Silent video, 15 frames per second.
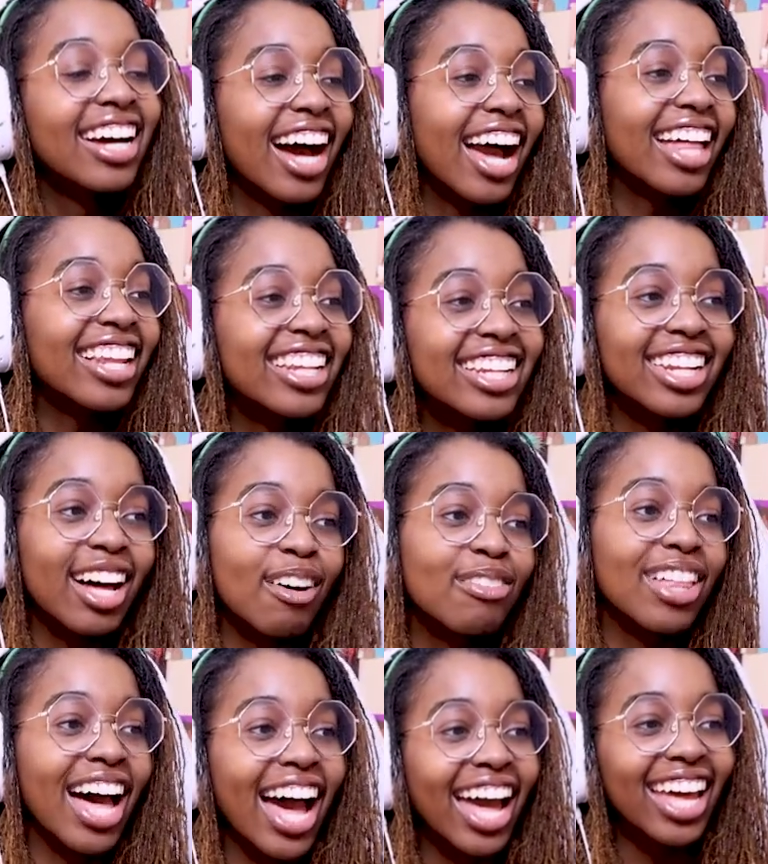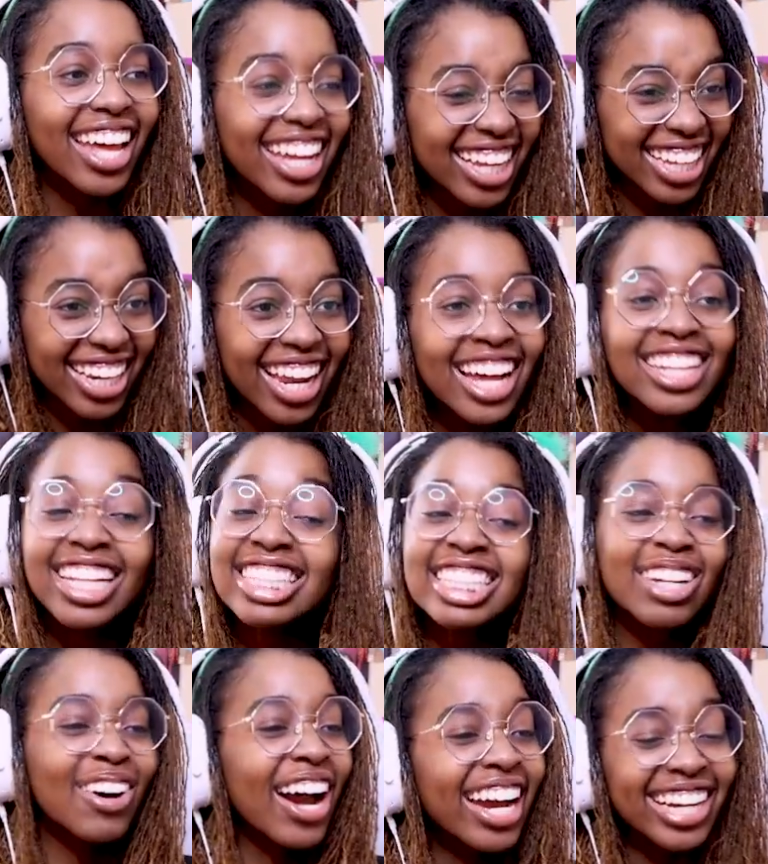I love that. That's
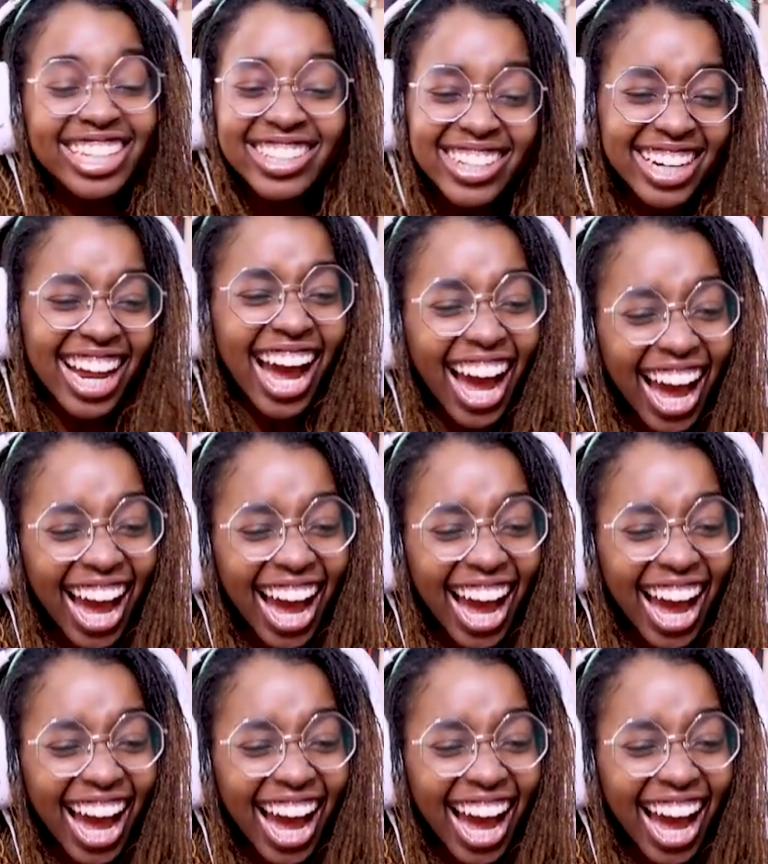so accurate.